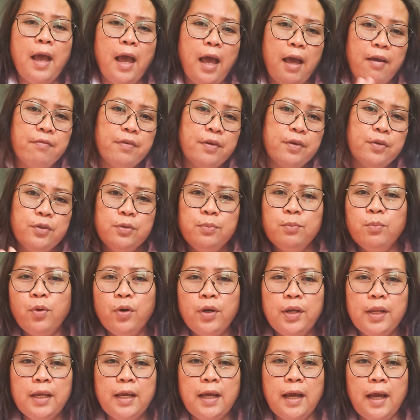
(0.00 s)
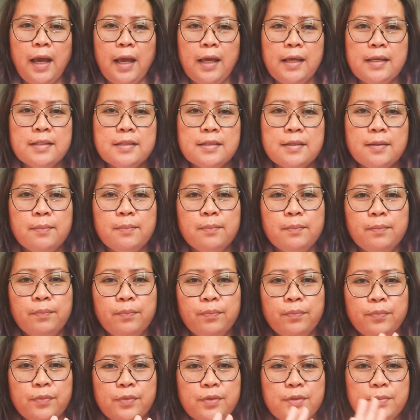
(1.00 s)
Have a good morning, guys.
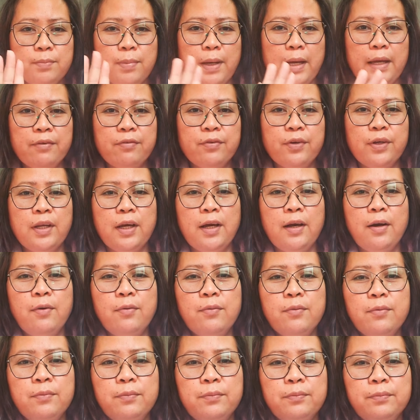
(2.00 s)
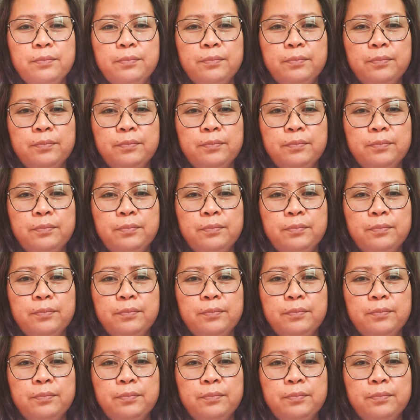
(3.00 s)
Bye for now.